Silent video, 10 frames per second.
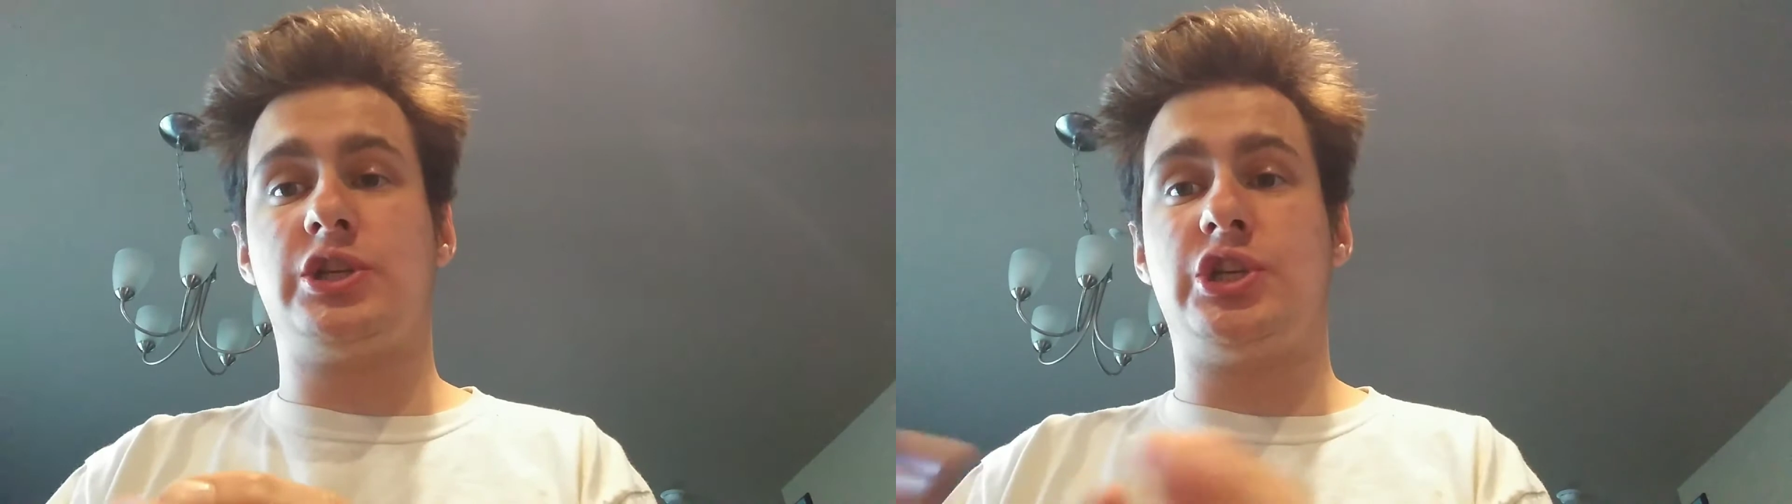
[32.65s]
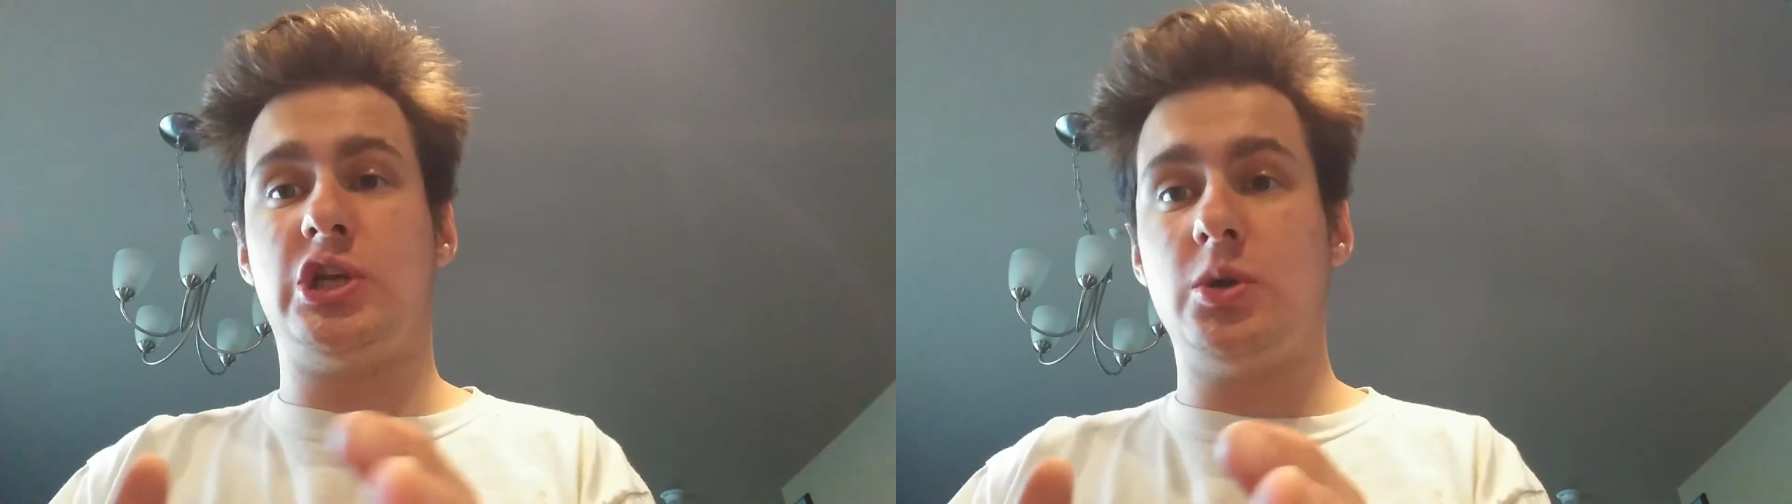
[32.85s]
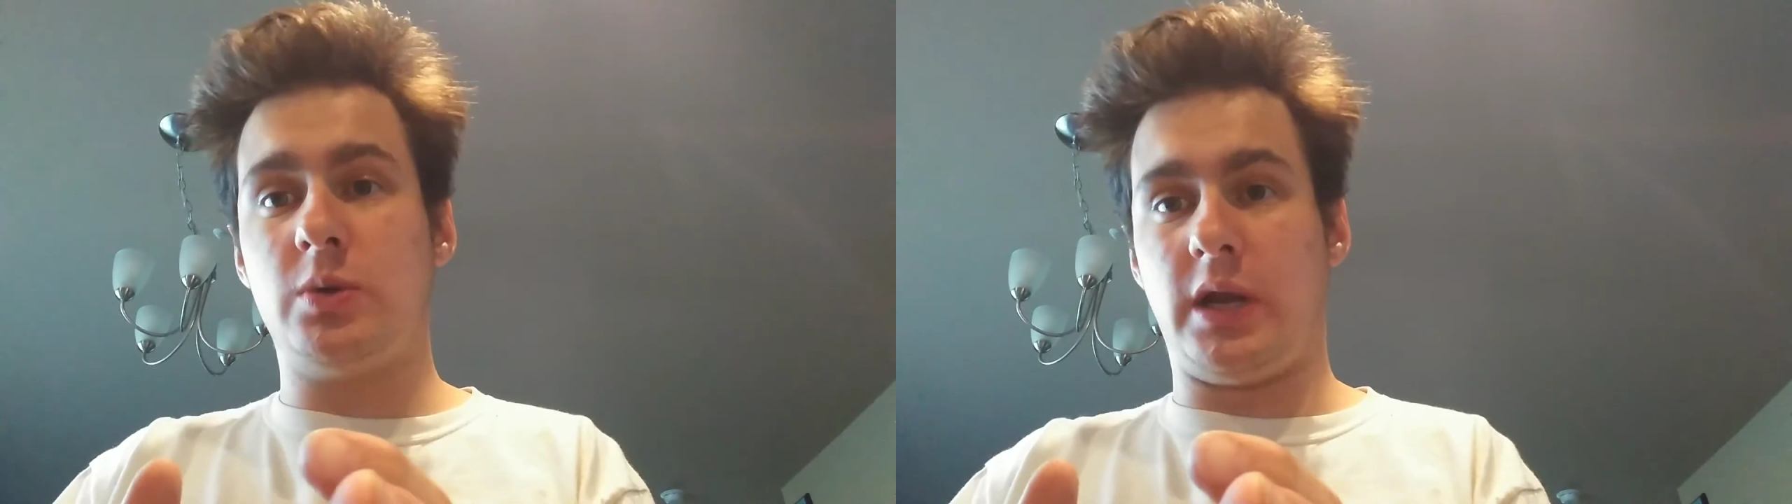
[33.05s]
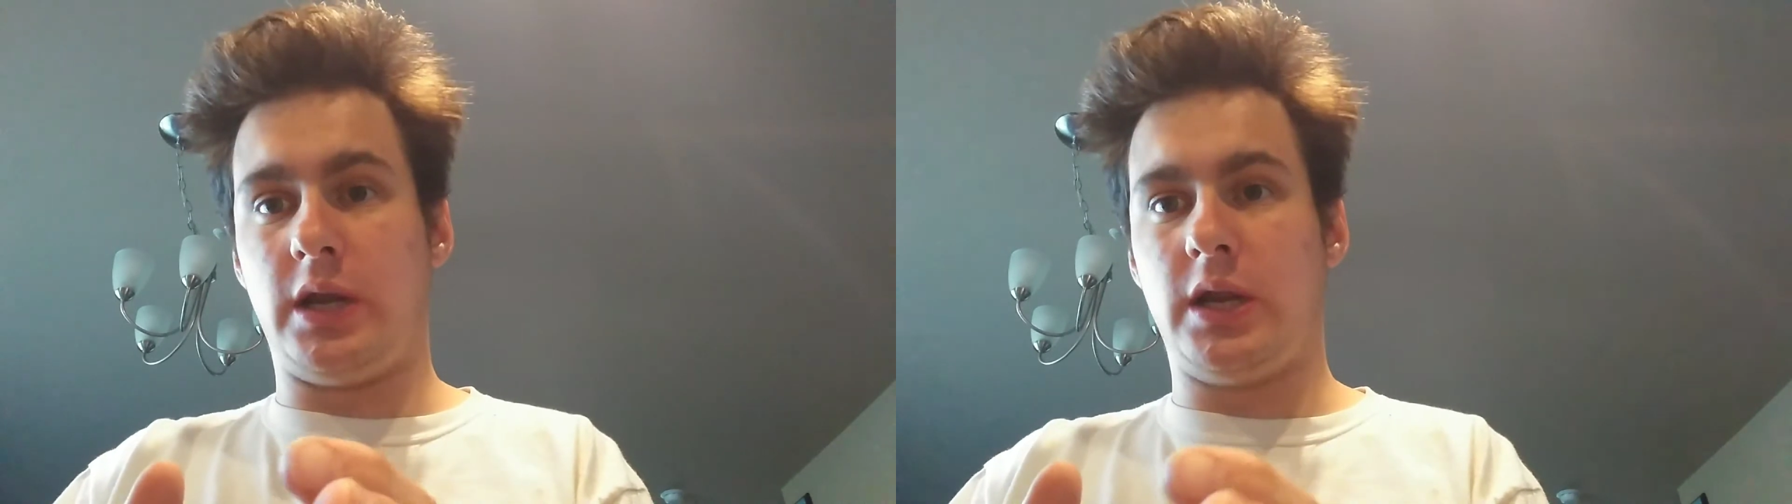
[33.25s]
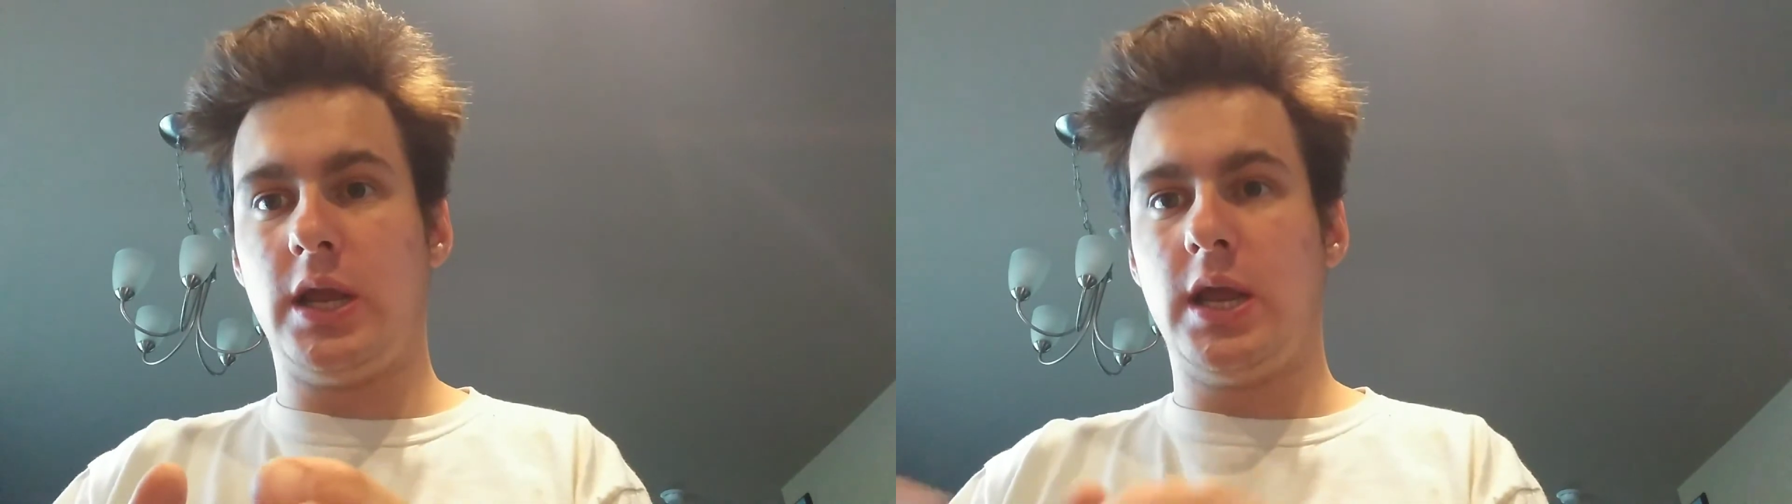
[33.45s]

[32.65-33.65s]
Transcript: shooting.